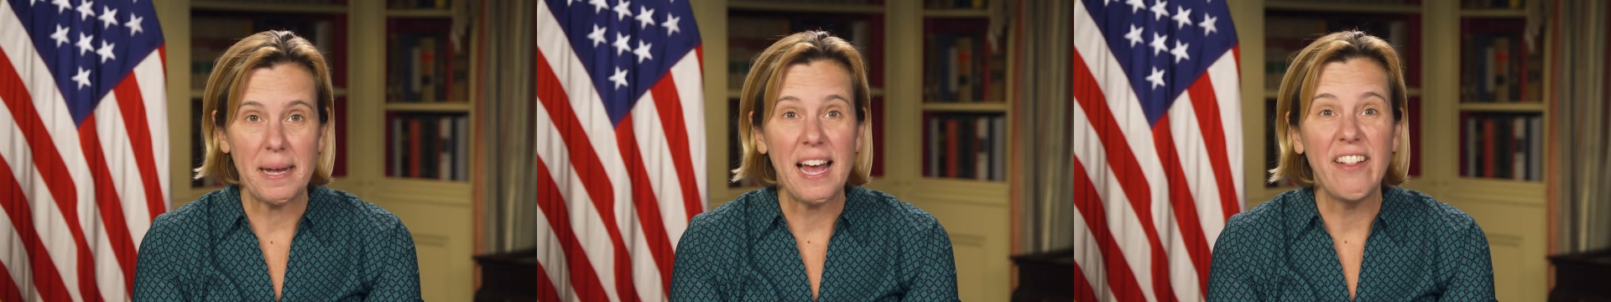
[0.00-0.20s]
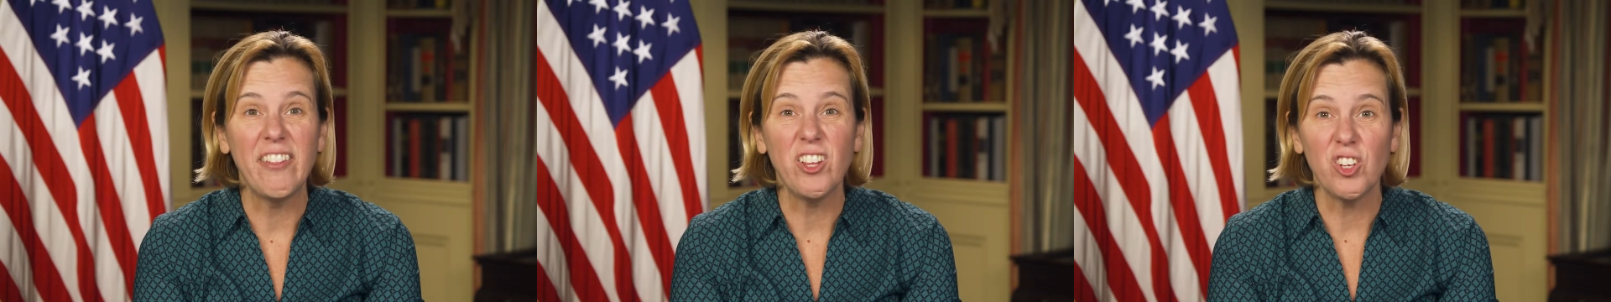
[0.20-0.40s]

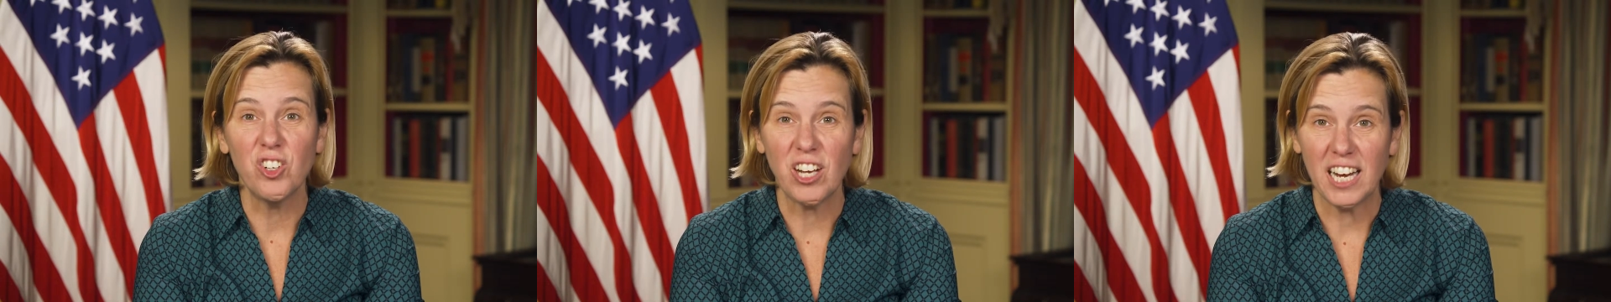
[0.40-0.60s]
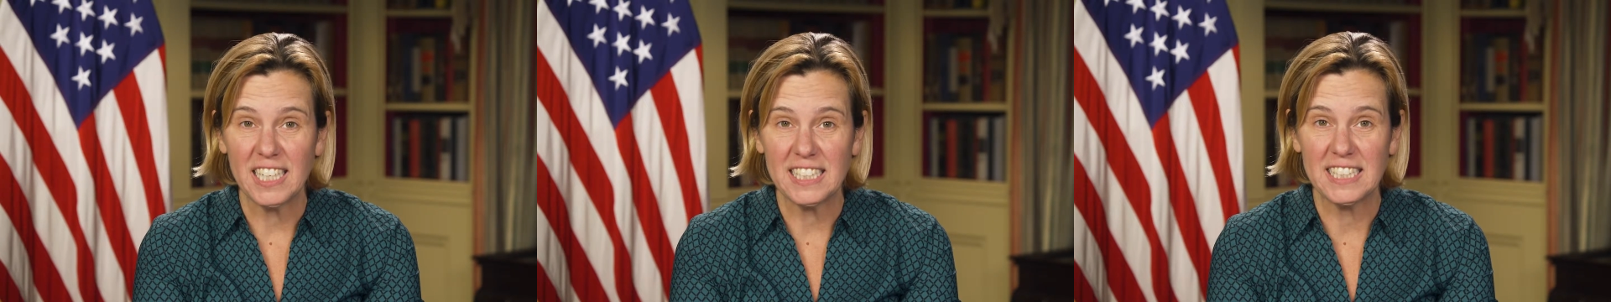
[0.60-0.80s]
and the
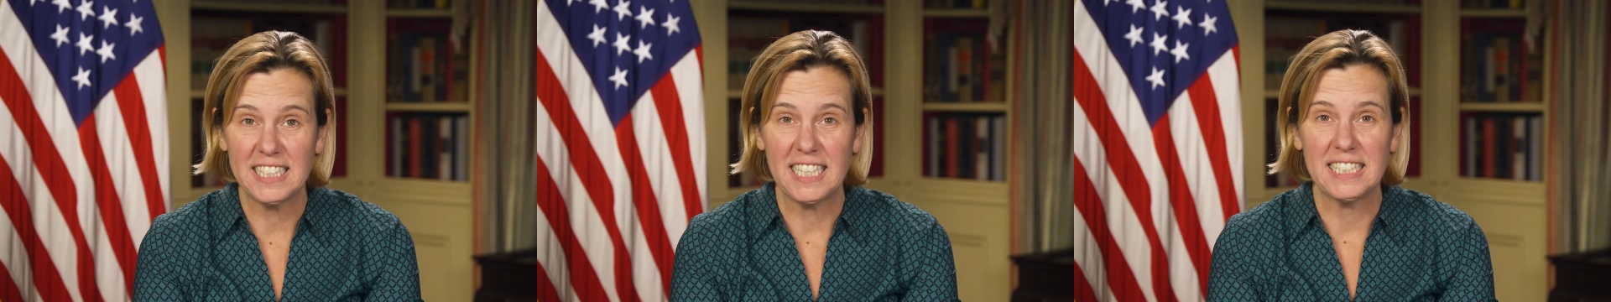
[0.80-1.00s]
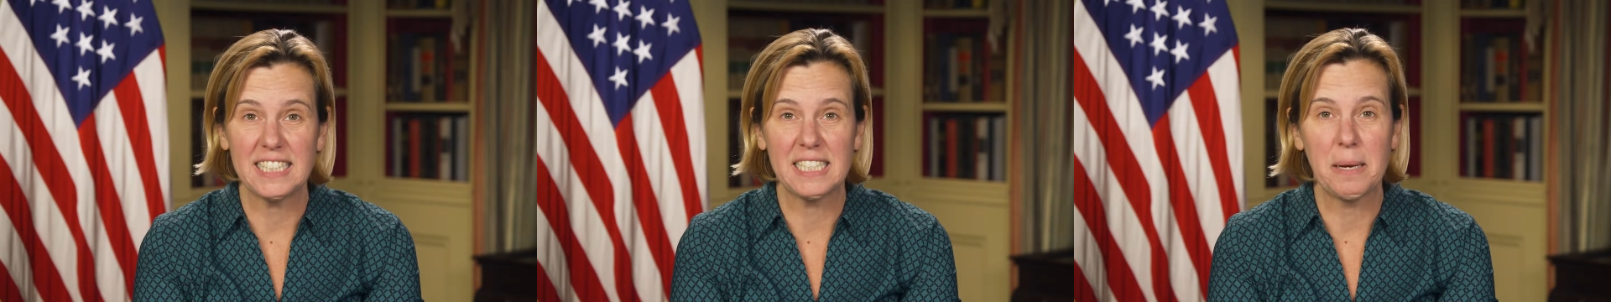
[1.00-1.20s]
United
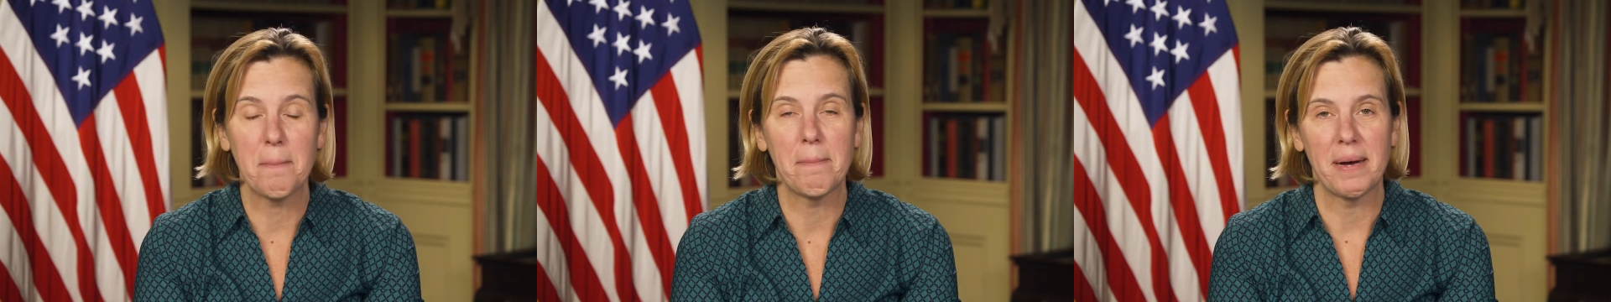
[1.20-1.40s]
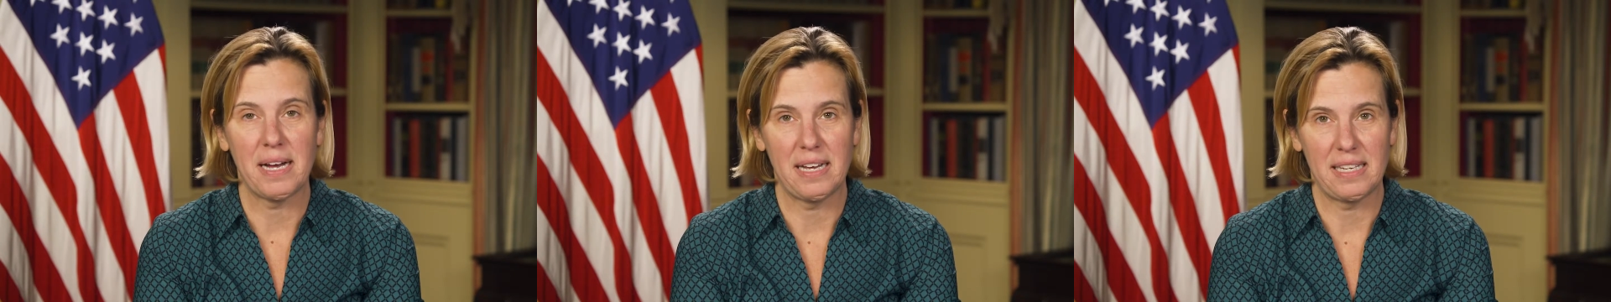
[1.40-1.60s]
States
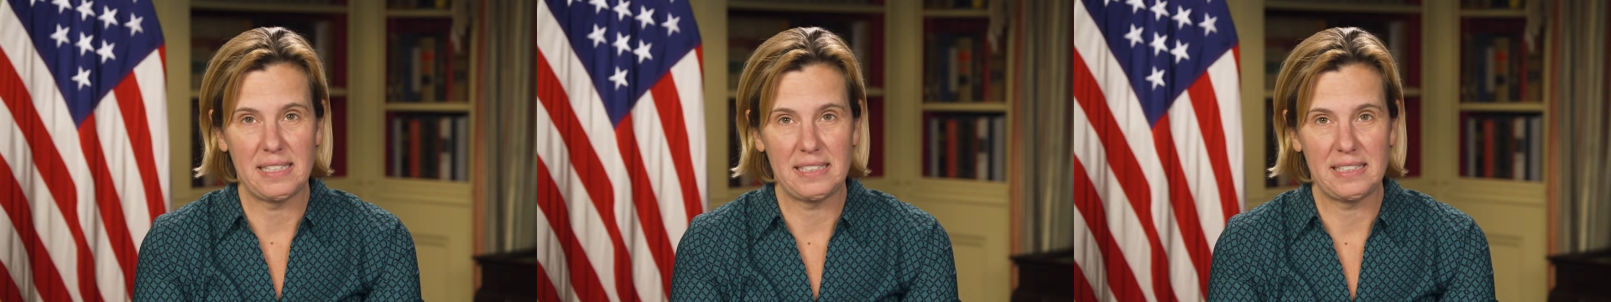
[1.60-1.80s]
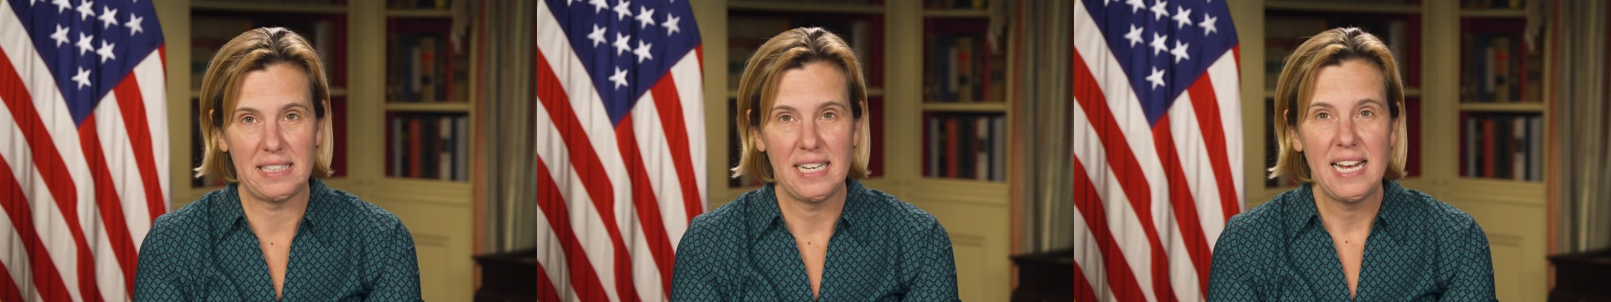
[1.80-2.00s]
combined,